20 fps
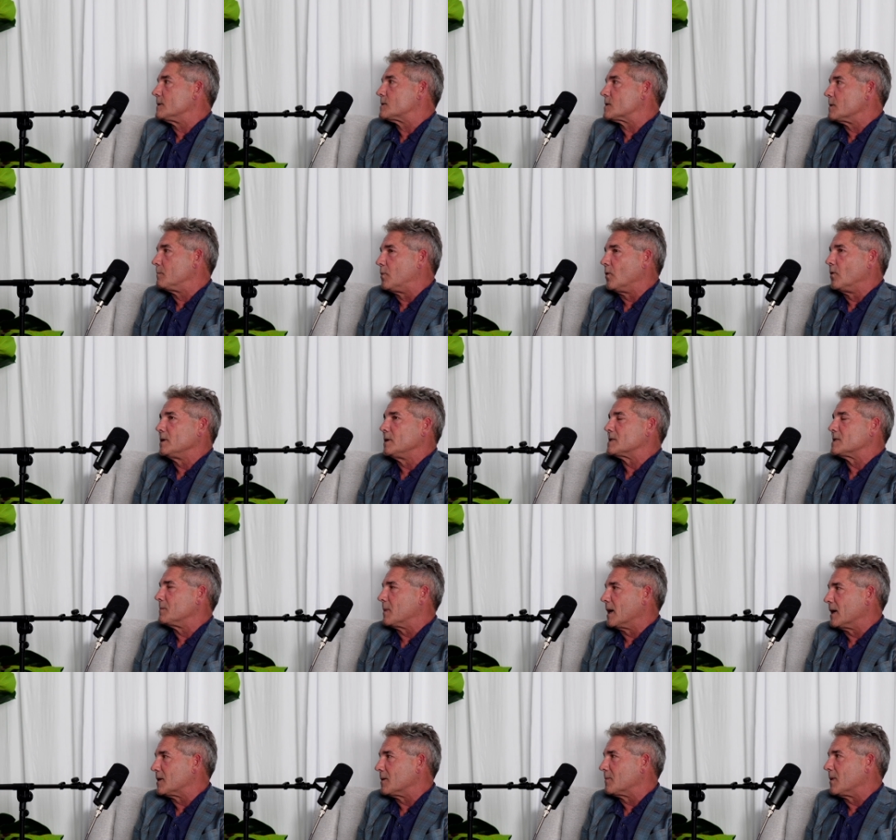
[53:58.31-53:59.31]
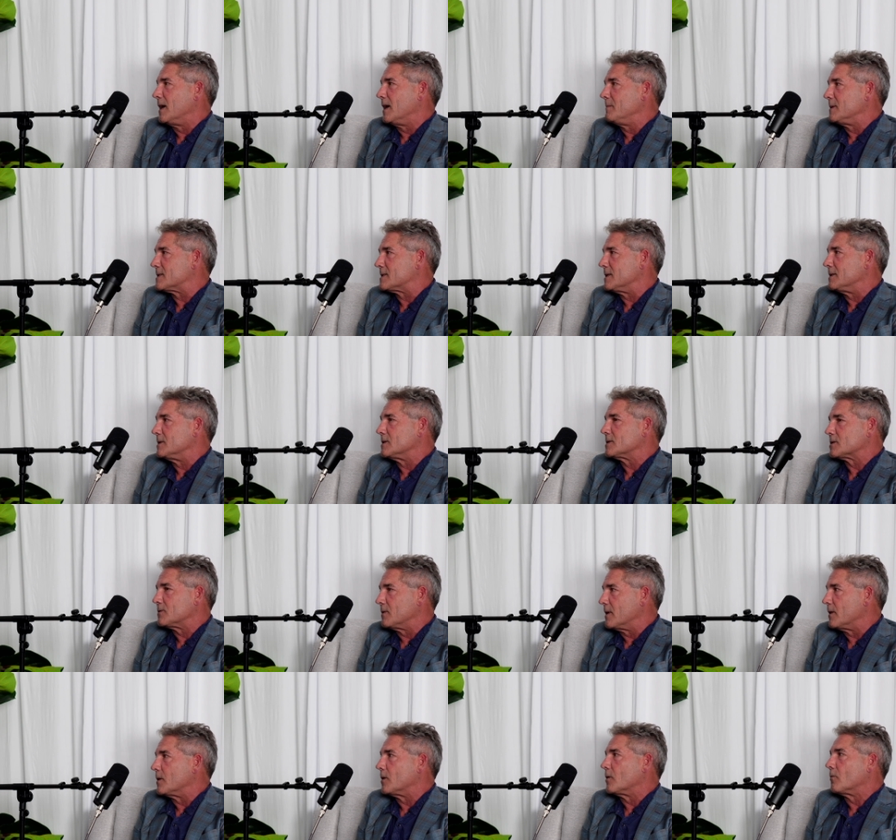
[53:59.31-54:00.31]
some points about the payments industry
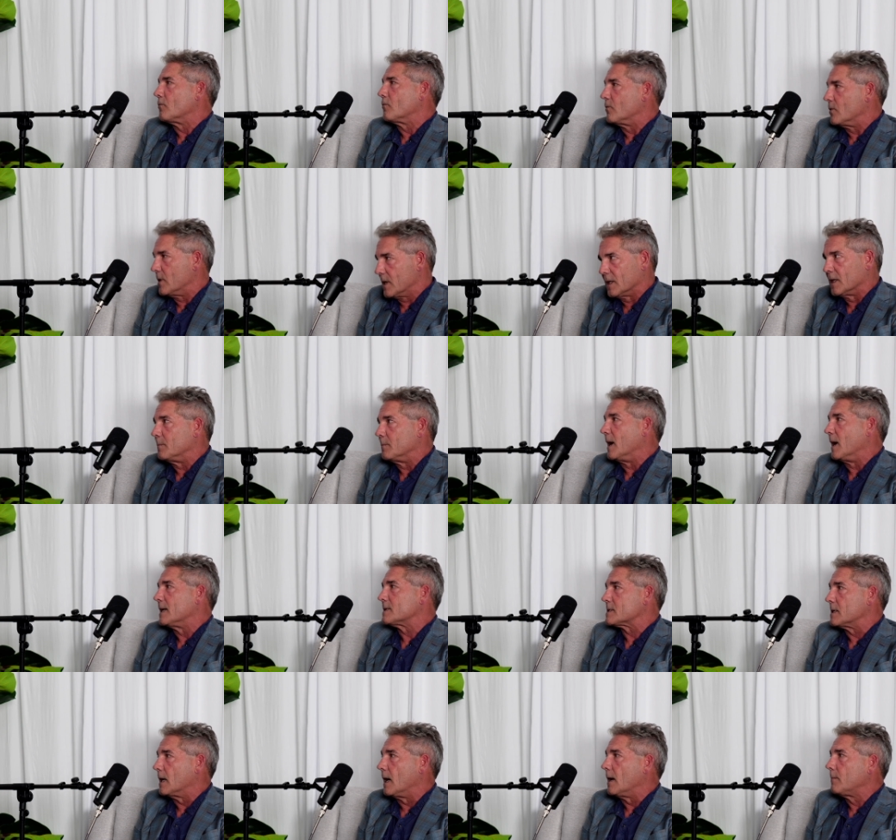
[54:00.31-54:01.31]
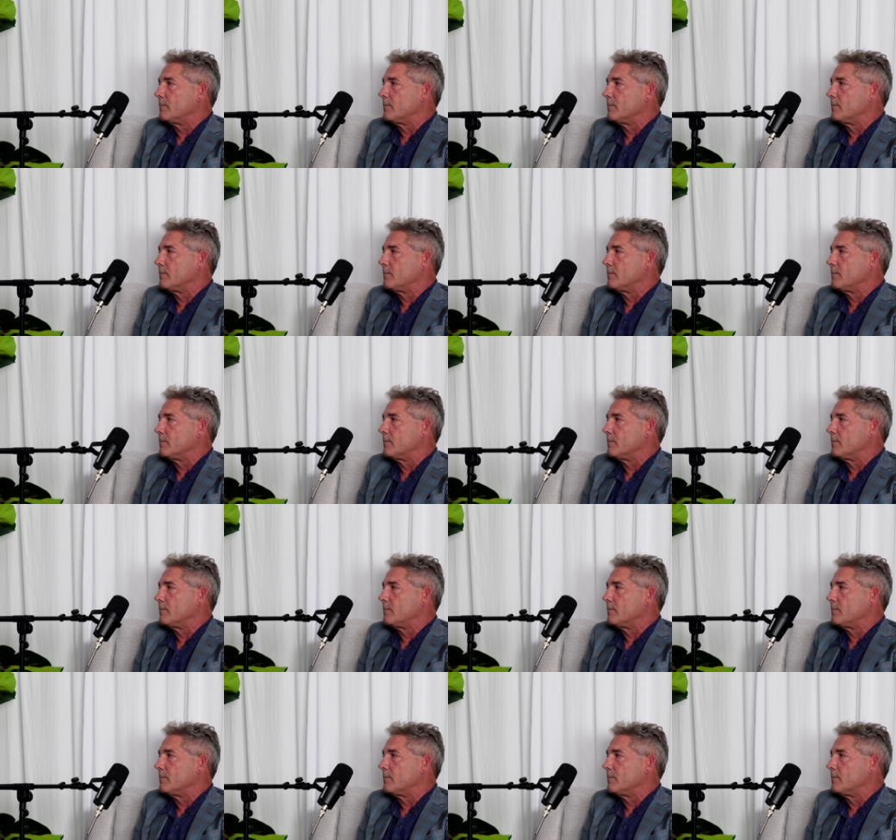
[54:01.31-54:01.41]
that are really messed up.